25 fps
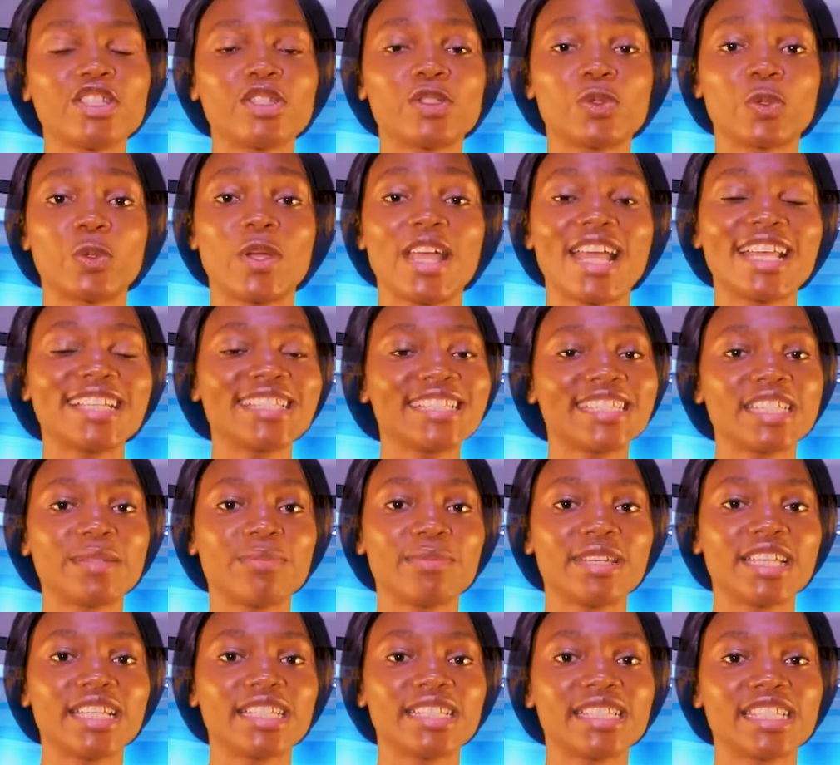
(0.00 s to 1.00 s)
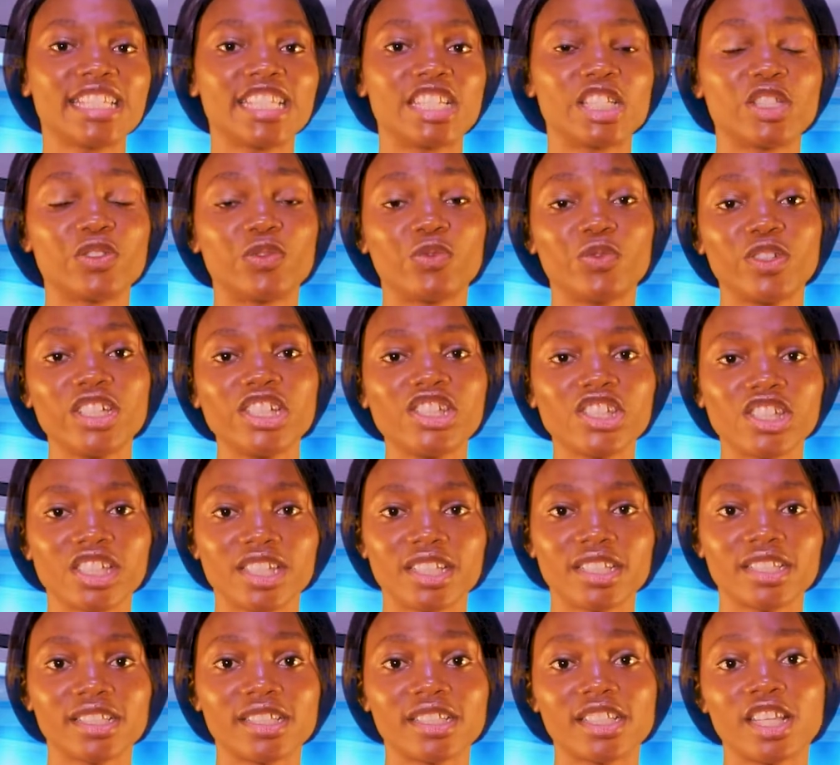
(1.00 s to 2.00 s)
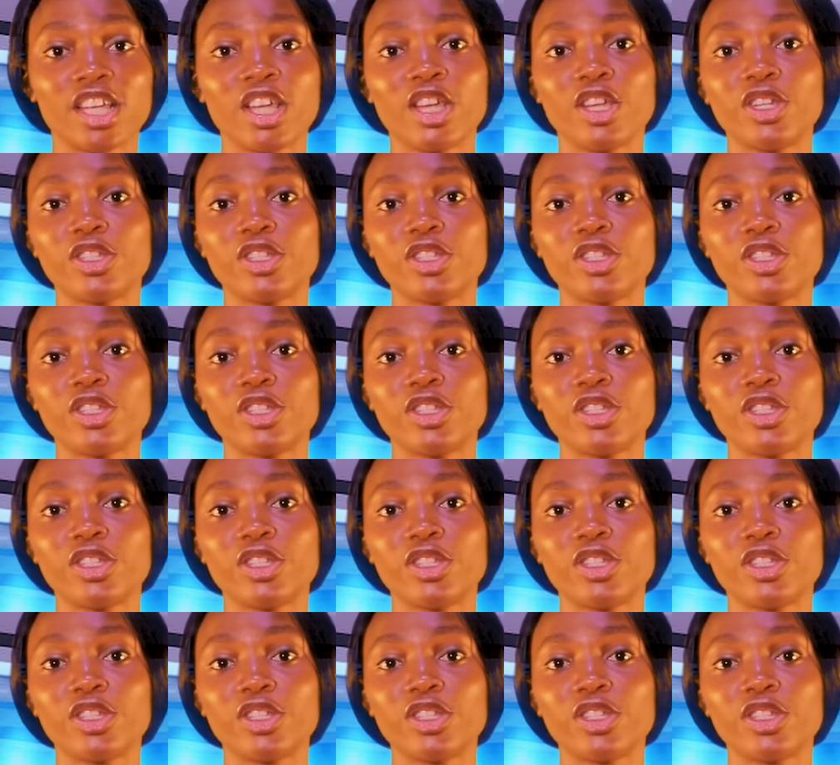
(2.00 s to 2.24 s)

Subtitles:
to estimate his riches